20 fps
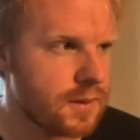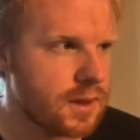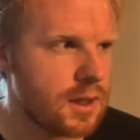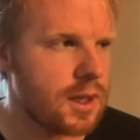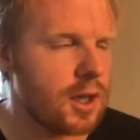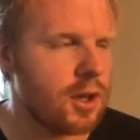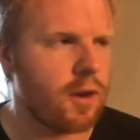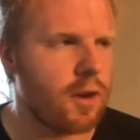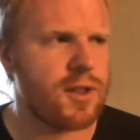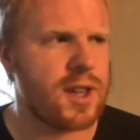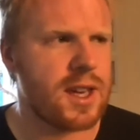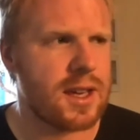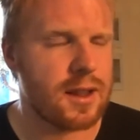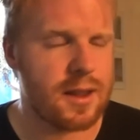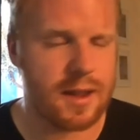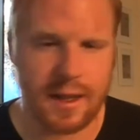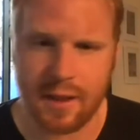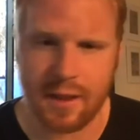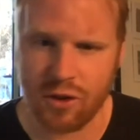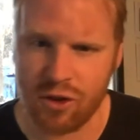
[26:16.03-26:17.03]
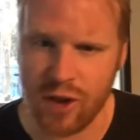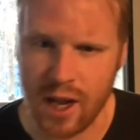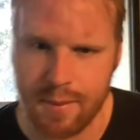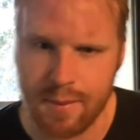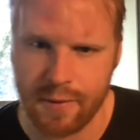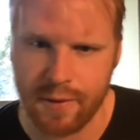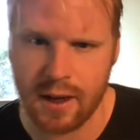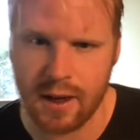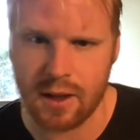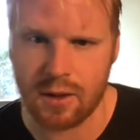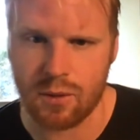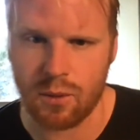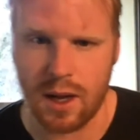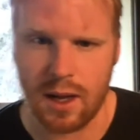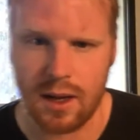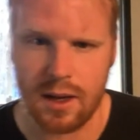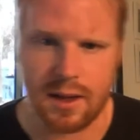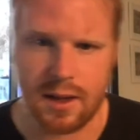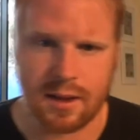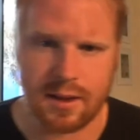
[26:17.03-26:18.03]
obviously you can see the shape of it as
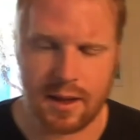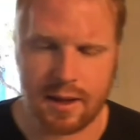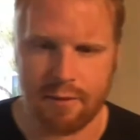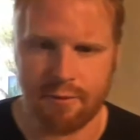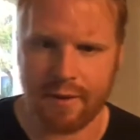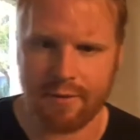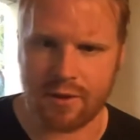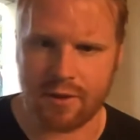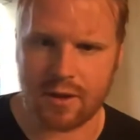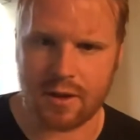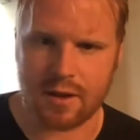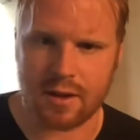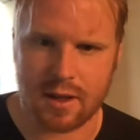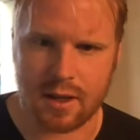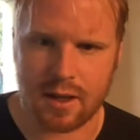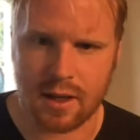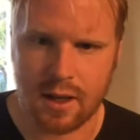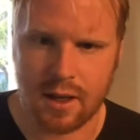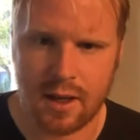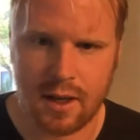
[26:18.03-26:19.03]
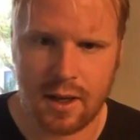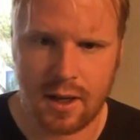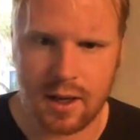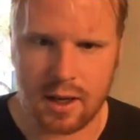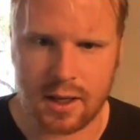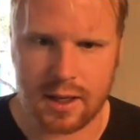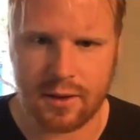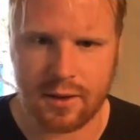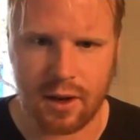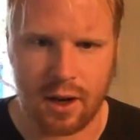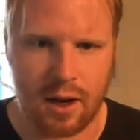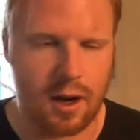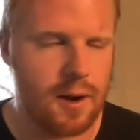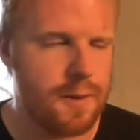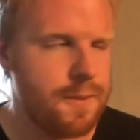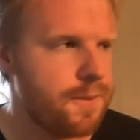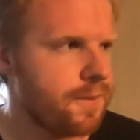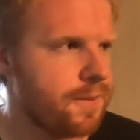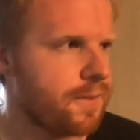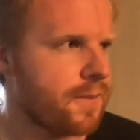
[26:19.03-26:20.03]
well. It references a
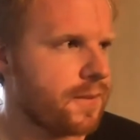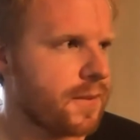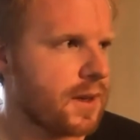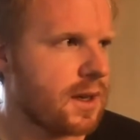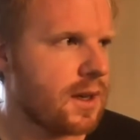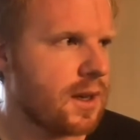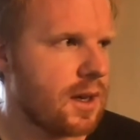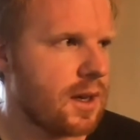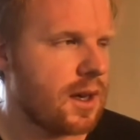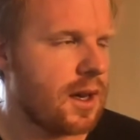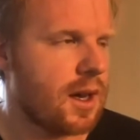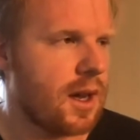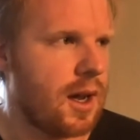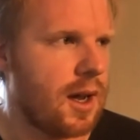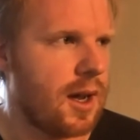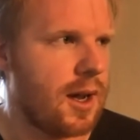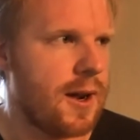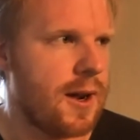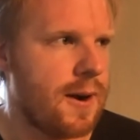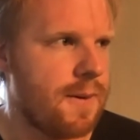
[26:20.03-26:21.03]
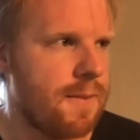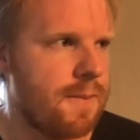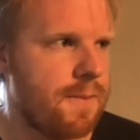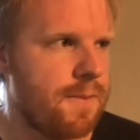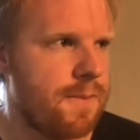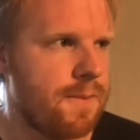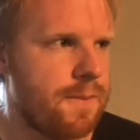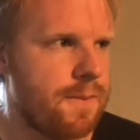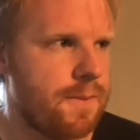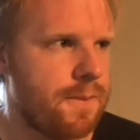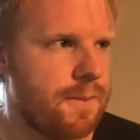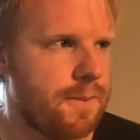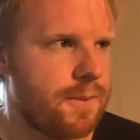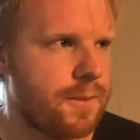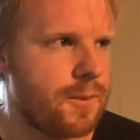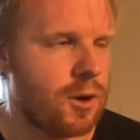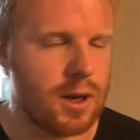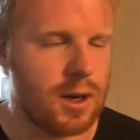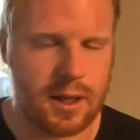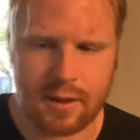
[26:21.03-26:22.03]
guitar, or
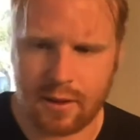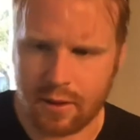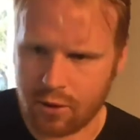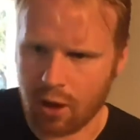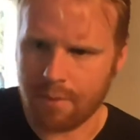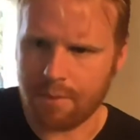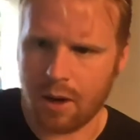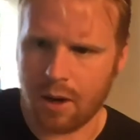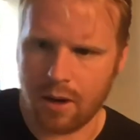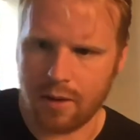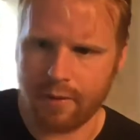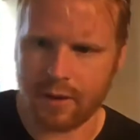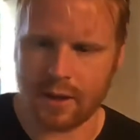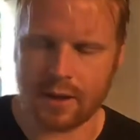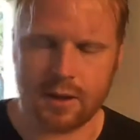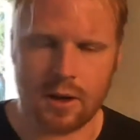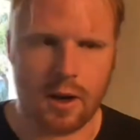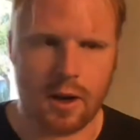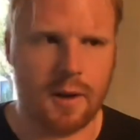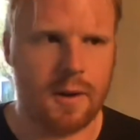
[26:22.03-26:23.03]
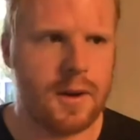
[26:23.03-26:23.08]
at least the top part of the guitar.